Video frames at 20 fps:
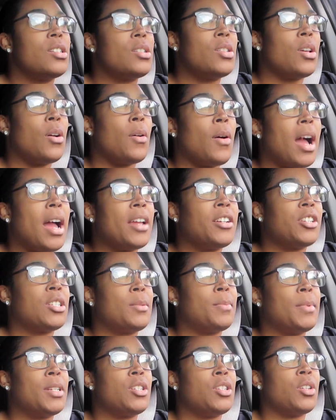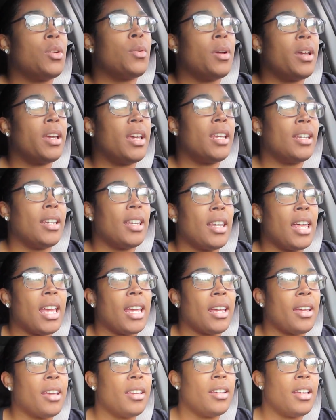So I just been doing
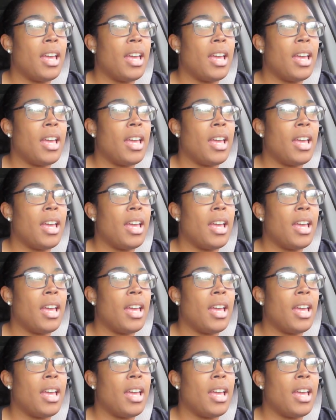like